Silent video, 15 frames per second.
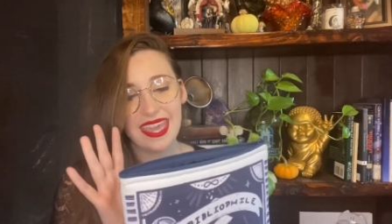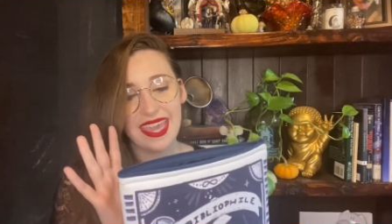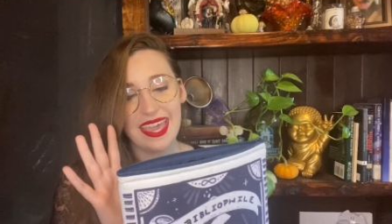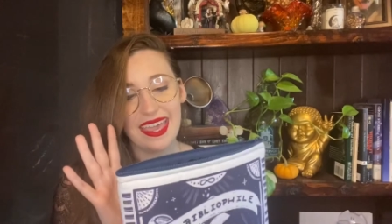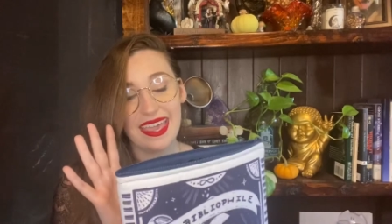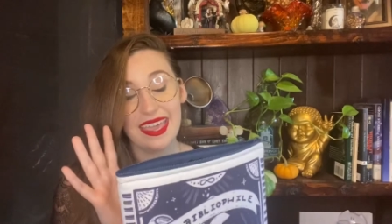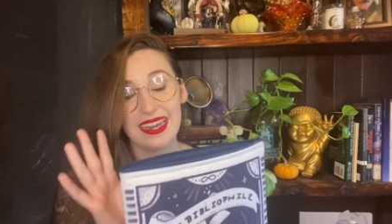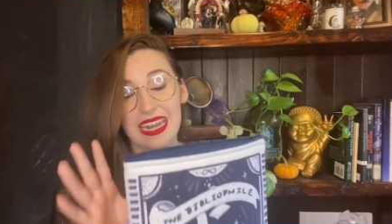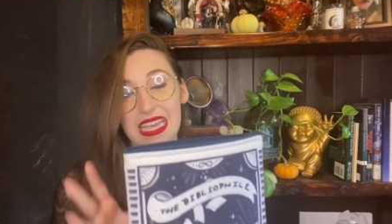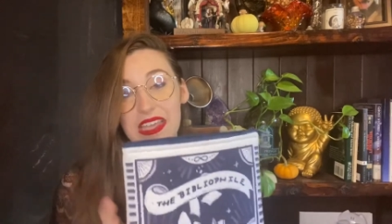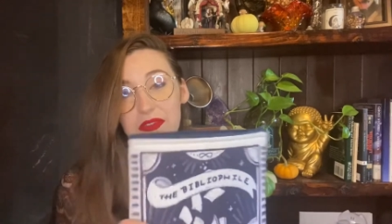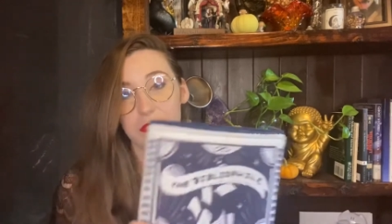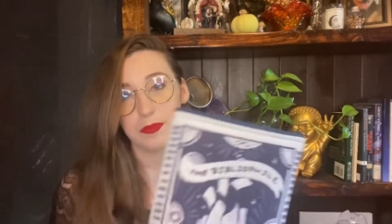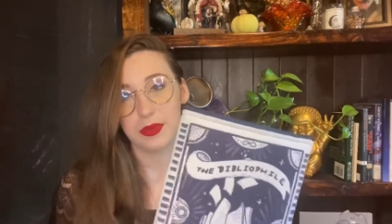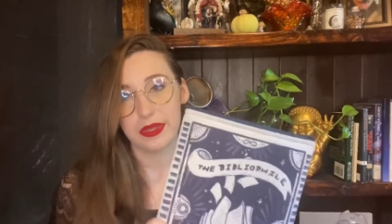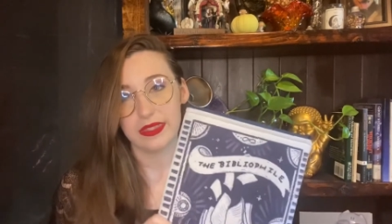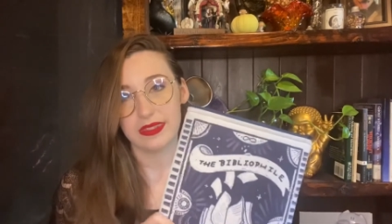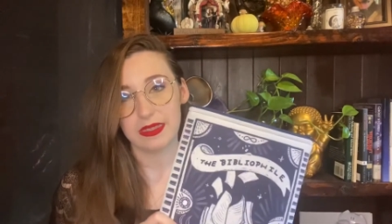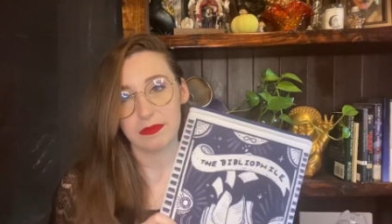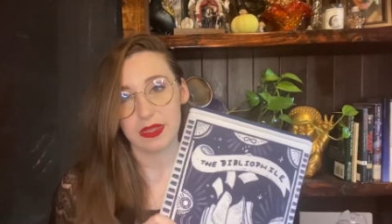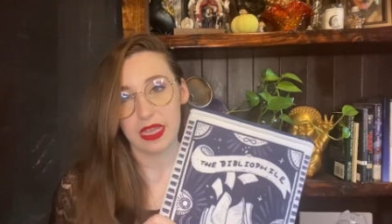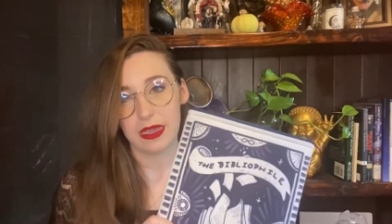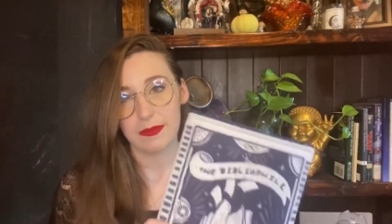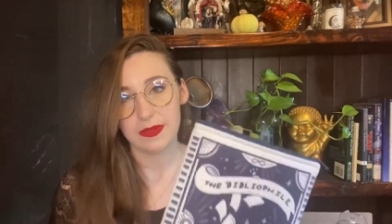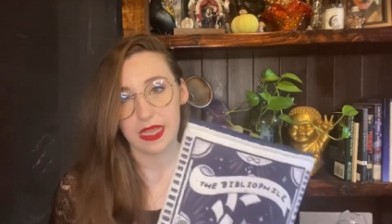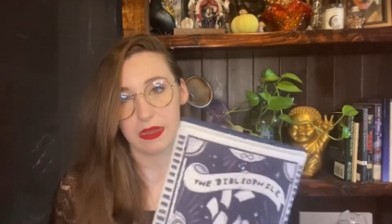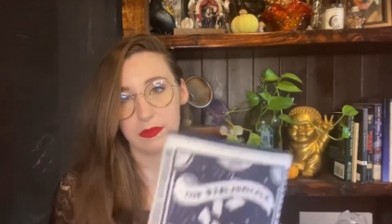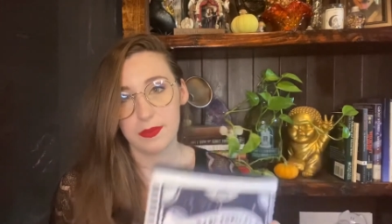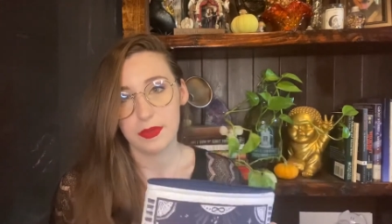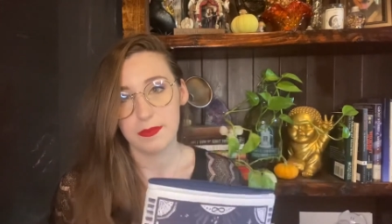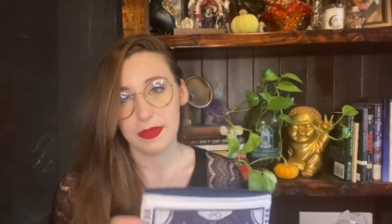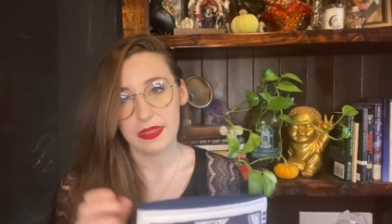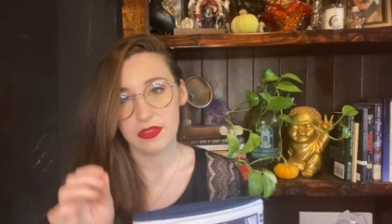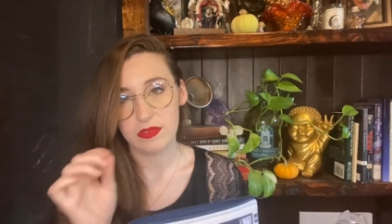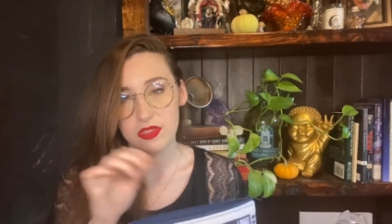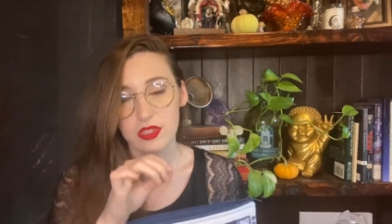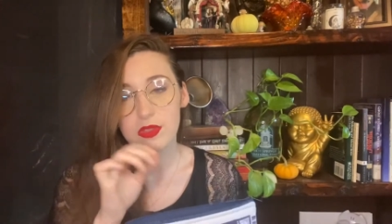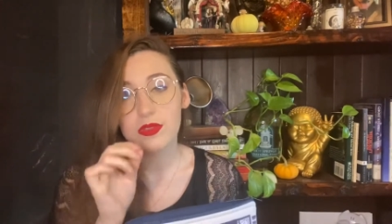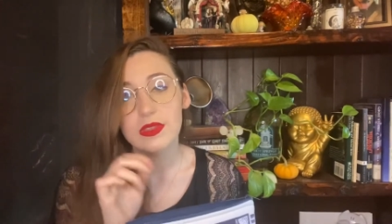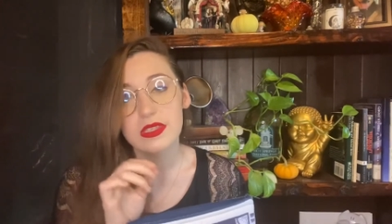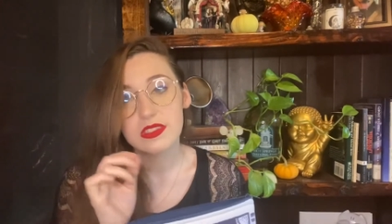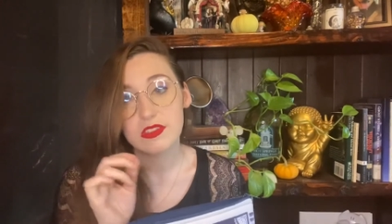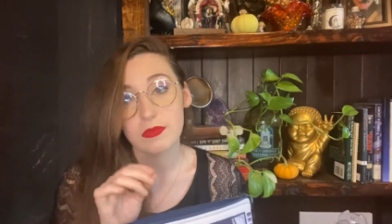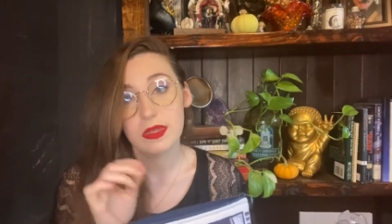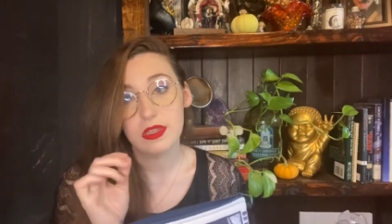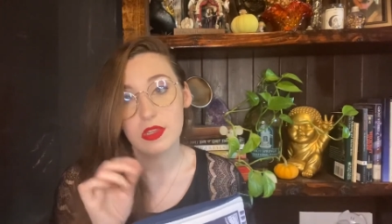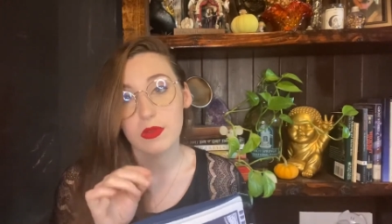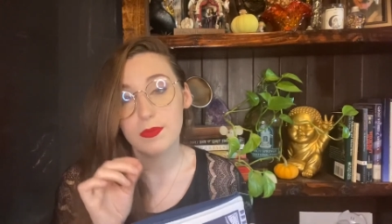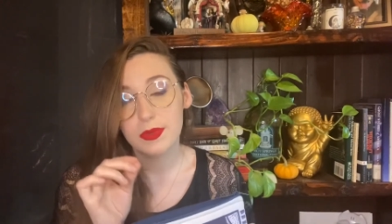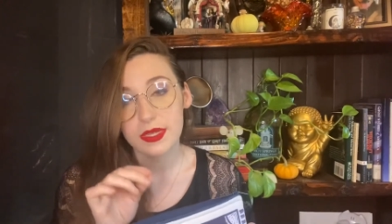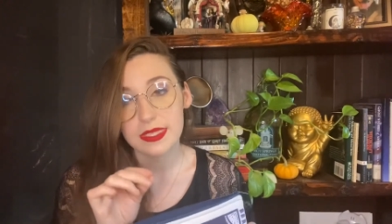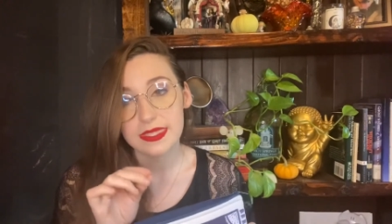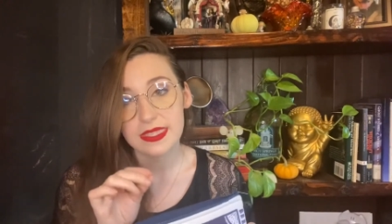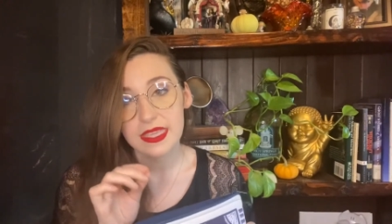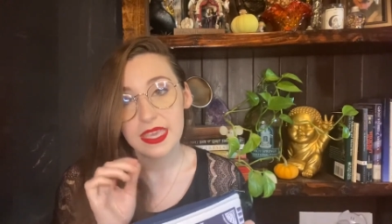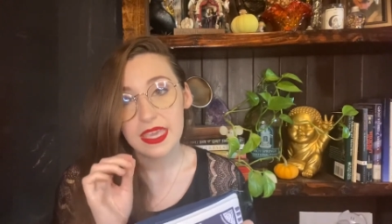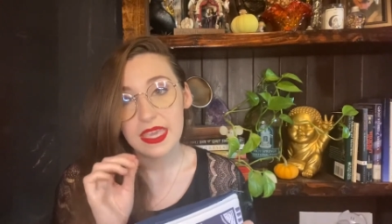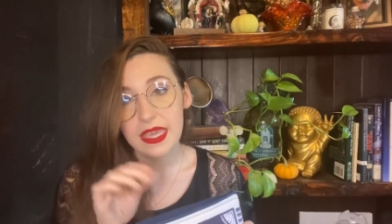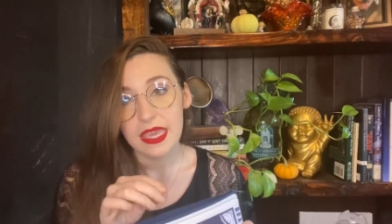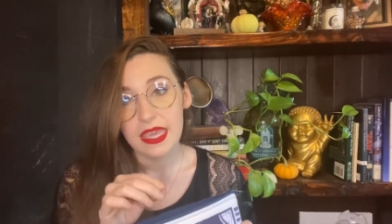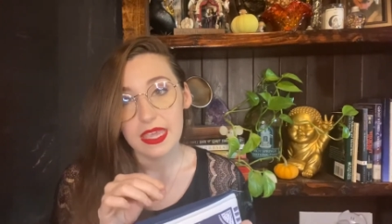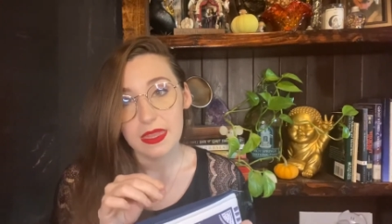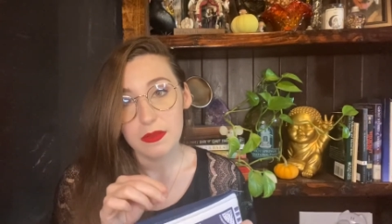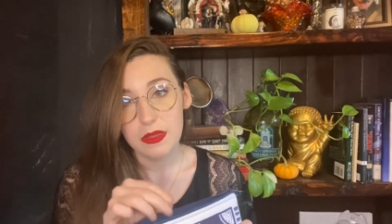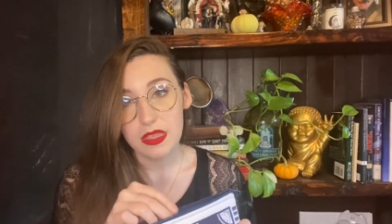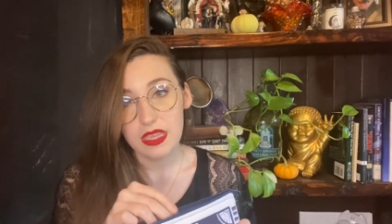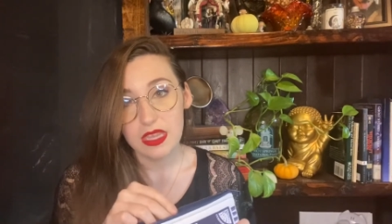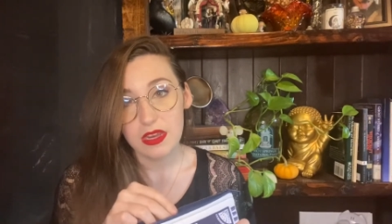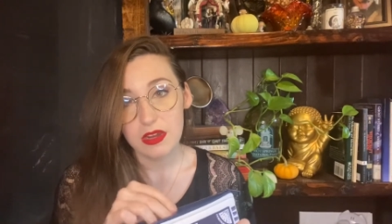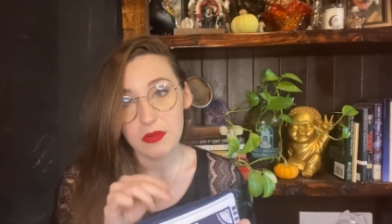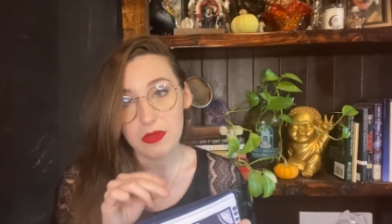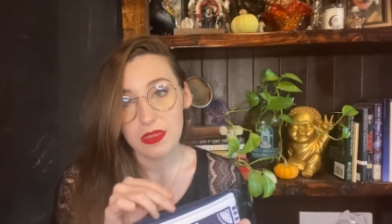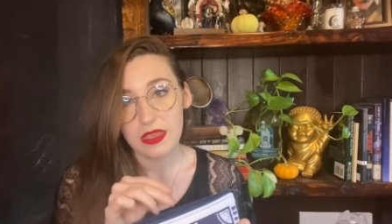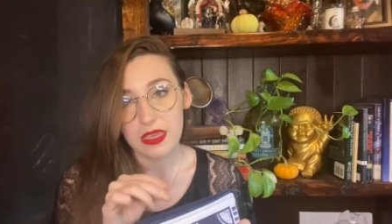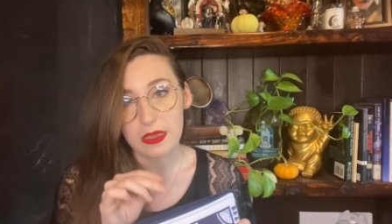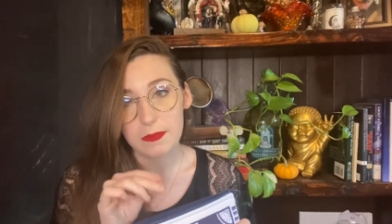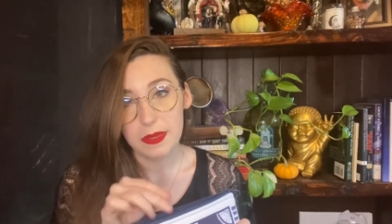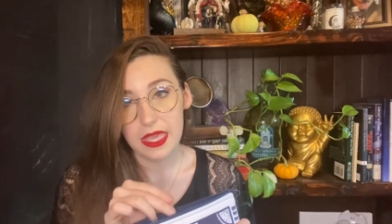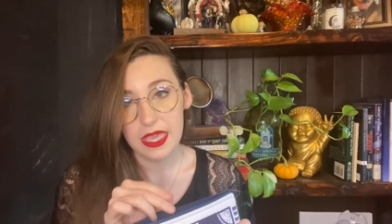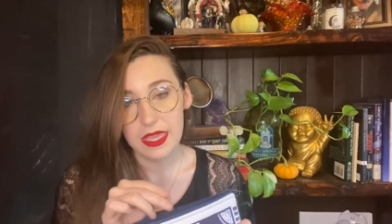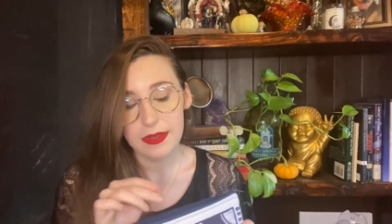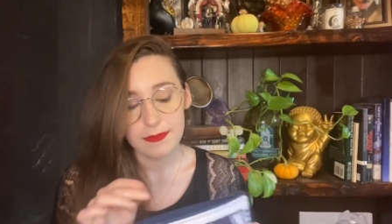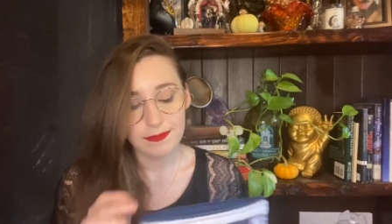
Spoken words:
And I even sometimes I'd put my little to-do list or my notebooks in here with like a pin.